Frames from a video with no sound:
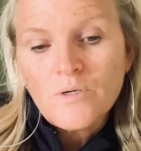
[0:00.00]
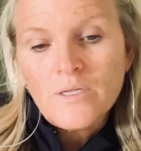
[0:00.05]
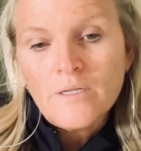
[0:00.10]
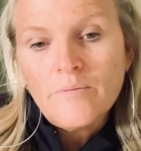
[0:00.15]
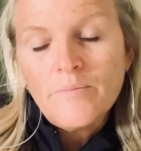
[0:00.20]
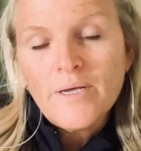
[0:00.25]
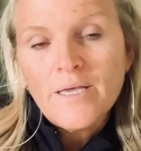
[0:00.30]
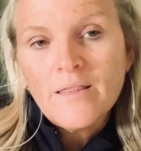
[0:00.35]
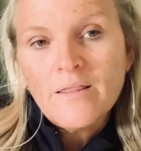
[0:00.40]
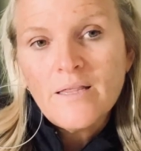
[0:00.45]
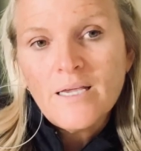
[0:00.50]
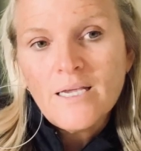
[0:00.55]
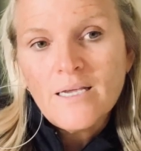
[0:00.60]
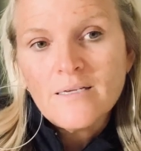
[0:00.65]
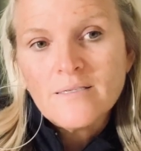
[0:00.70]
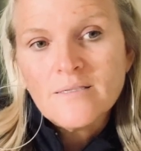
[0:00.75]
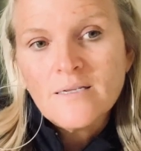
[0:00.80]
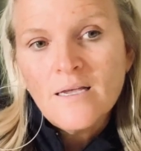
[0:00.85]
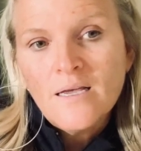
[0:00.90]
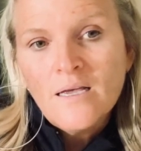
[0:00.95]
really big
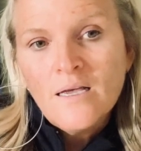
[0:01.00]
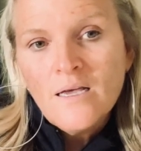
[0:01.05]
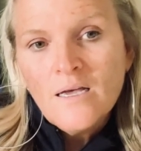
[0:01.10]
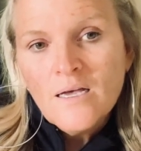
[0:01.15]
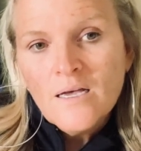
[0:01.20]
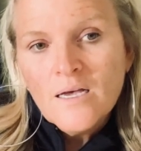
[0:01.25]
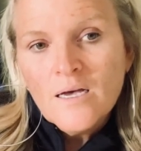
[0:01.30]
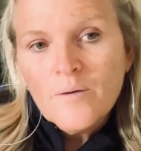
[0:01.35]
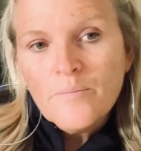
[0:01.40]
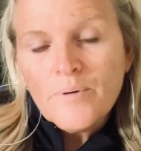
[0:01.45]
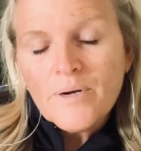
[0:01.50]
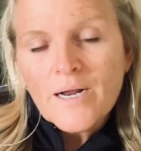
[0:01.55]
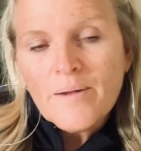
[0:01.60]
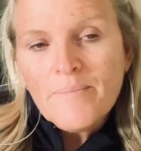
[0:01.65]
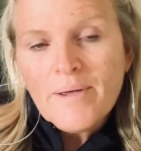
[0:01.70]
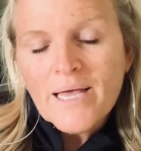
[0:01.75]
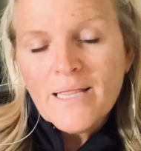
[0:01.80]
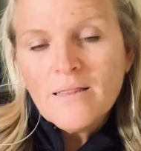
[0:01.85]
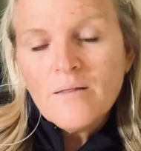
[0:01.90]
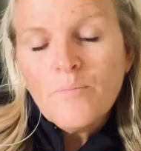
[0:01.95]
things. But
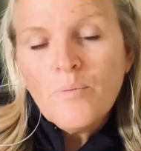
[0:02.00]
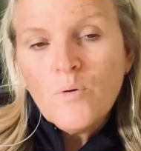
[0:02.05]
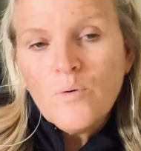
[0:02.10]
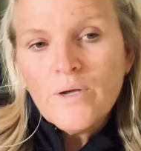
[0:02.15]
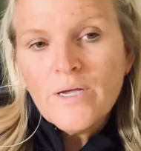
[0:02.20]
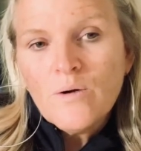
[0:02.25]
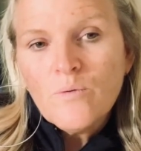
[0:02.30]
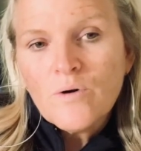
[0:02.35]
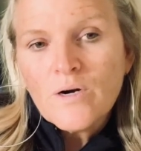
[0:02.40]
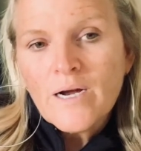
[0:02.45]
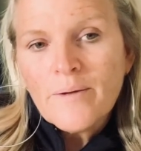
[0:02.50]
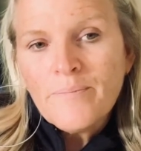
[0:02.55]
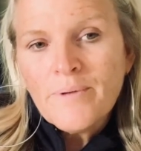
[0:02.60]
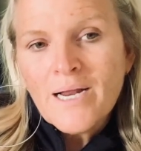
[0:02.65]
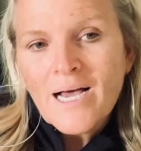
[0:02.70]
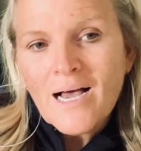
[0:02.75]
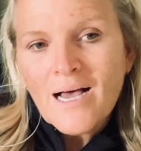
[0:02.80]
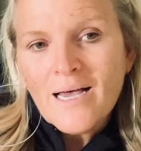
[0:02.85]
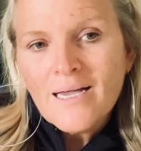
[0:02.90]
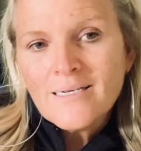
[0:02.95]
I'm at the point where I'm
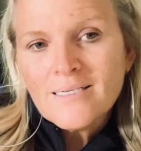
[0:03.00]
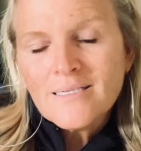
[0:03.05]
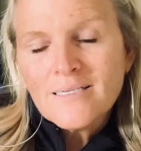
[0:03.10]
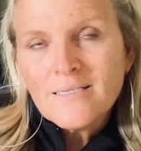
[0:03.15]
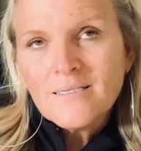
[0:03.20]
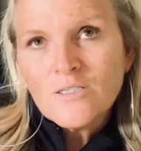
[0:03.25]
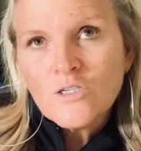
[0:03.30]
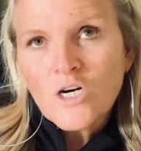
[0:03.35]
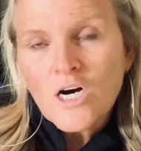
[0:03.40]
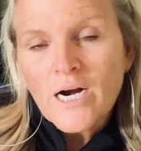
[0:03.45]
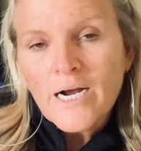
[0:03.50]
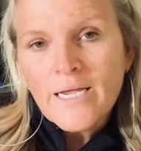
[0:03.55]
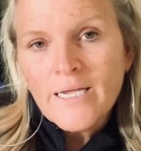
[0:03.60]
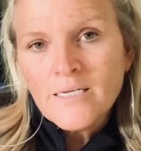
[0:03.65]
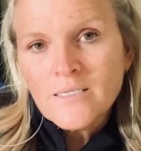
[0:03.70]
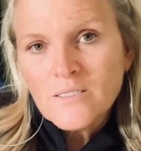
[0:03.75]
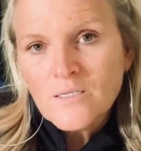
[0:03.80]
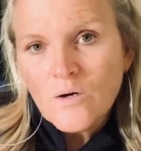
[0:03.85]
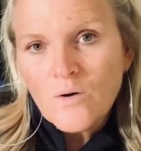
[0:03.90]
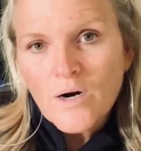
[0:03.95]
not
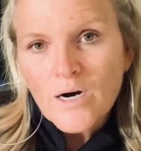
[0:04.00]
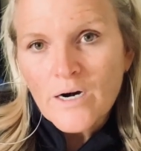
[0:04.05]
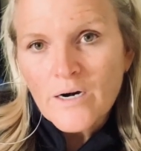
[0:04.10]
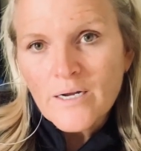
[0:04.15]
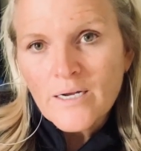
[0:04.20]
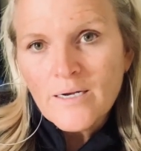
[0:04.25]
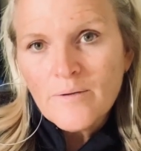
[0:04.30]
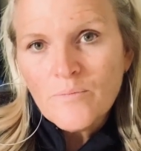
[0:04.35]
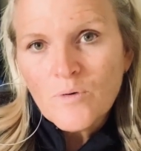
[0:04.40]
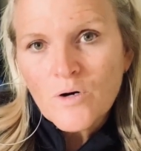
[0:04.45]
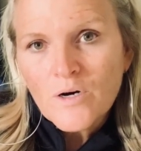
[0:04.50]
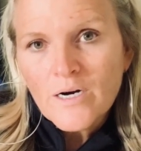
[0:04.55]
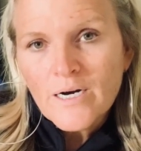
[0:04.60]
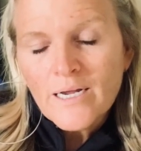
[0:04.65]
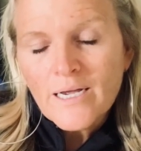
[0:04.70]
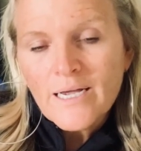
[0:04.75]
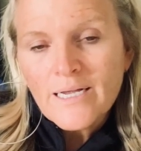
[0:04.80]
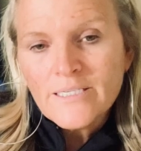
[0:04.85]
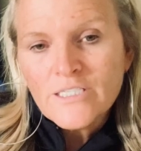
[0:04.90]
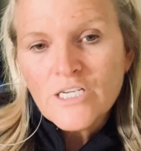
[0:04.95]
trying so hard
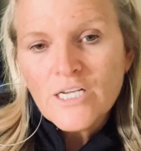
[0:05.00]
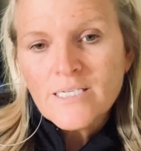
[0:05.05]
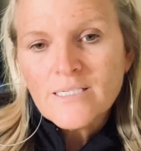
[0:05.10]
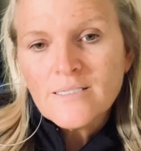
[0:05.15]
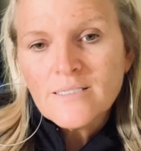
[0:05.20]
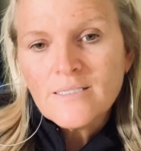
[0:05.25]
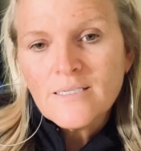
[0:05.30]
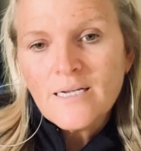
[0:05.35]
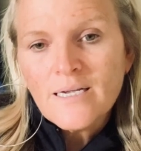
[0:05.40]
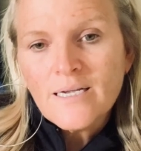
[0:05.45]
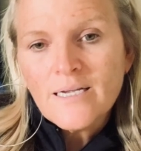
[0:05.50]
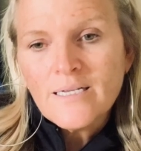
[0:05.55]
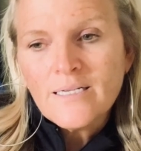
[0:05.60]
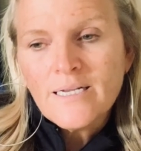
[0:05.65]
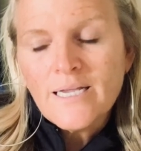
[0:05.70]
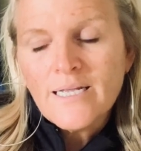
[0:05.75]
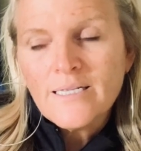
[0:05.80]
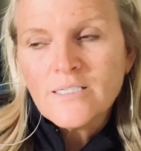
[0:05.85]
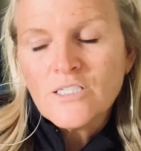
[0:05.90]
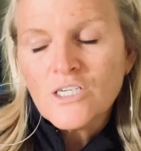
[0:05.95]
anymore. I just,
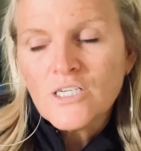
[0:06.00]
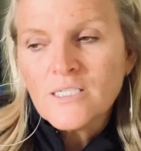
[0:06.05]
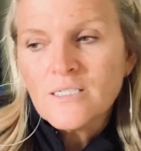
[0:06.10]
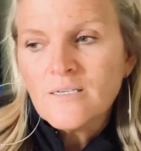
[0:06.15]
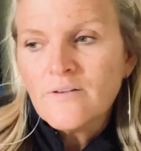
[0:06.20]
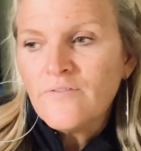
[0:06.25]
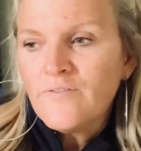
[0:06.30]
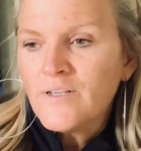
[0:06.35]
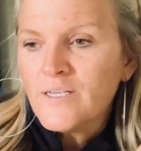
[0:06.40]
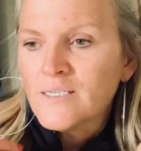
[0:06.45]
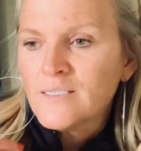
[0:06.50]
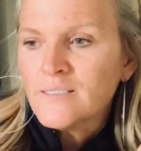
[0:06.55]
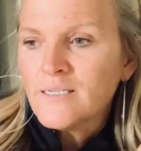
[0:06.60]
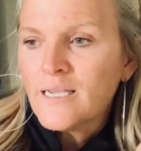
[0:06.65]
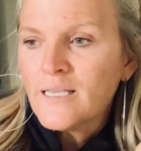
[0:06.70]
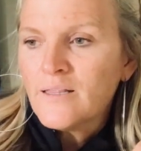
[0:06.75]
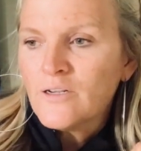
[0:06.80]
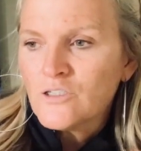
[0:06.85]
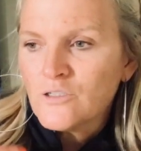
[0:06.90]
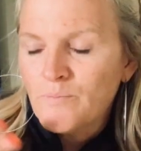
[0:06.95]
it, it just feels
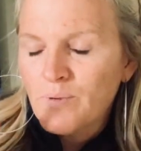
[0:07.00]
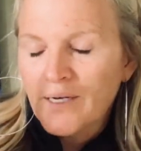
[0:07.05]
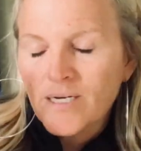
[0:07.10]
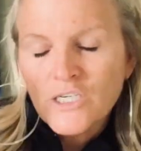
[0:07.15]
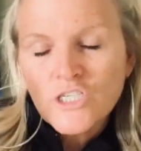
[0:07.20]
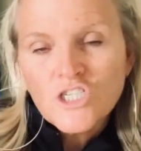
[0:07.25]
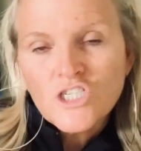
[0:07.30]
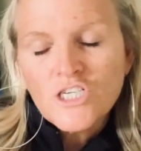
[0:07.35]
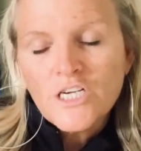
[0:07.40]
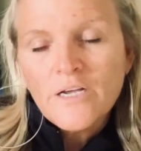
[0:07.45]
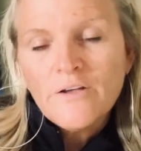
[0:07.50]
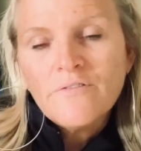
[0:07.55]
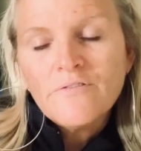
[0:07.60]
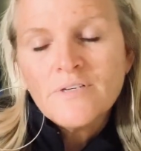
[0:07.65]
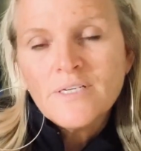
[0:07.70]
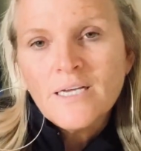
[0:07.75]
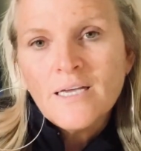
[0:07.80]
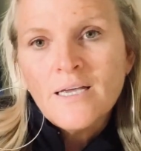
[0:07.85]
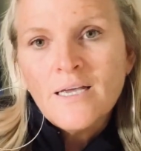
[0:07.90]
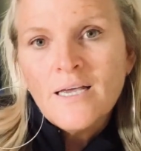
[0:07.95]
like there's been a
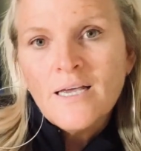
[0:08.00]
shift.